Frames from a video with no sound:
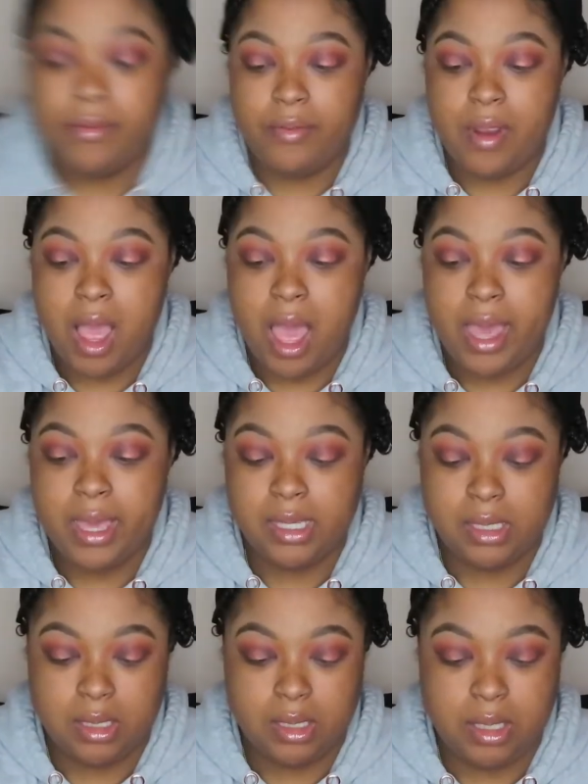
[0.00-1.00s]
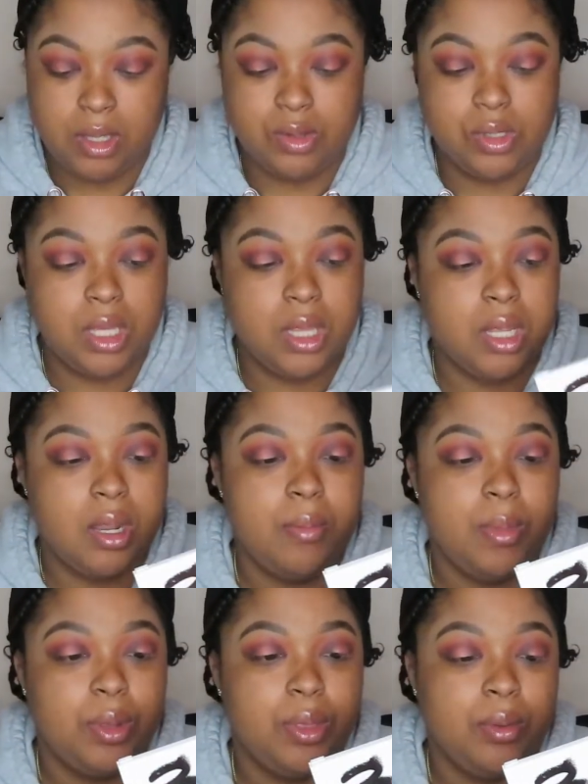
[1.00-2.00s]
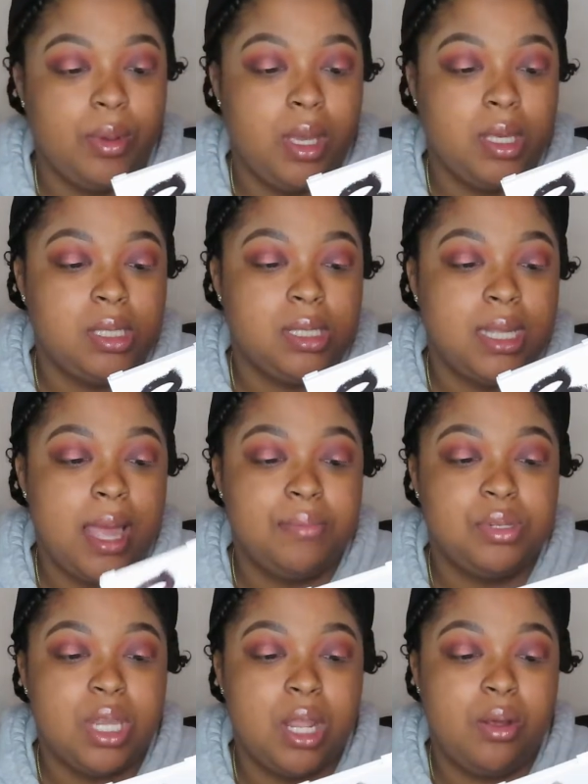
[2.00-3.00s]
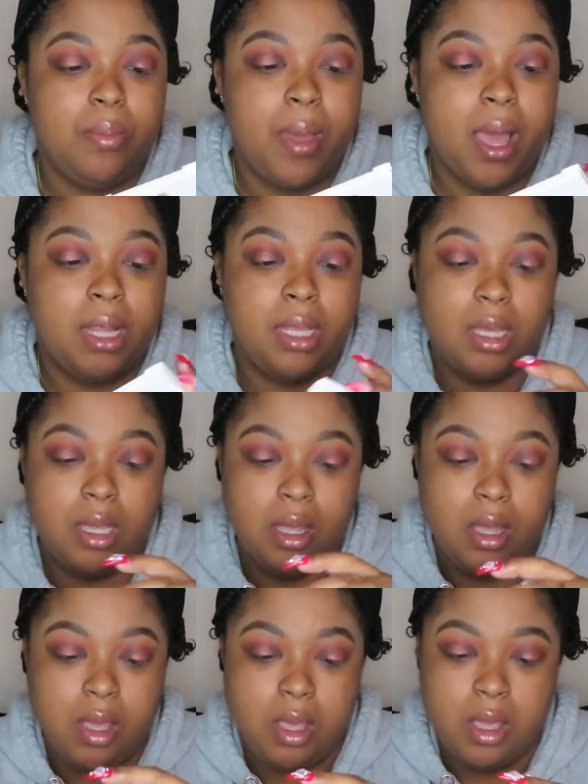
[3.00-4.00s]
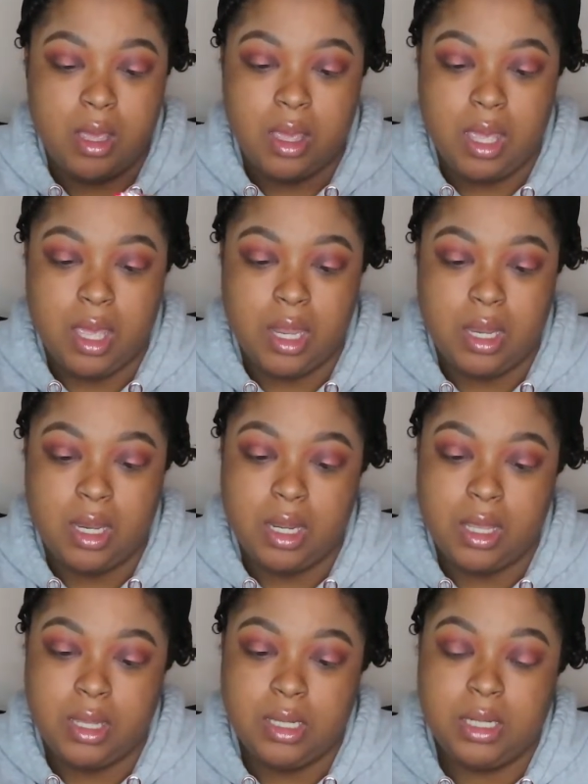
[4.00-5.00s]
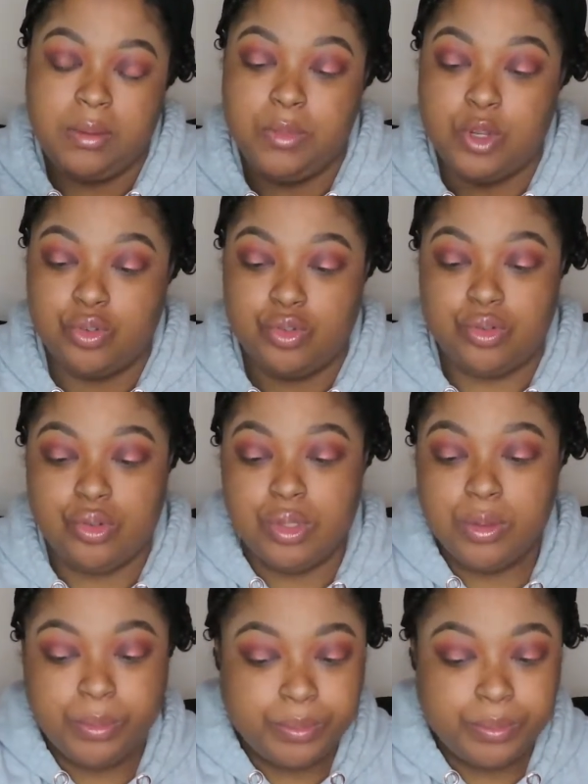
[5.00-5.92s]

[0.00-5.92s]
it for eyes, using the number 3 Snap Shadow palette in Deep Neutrals.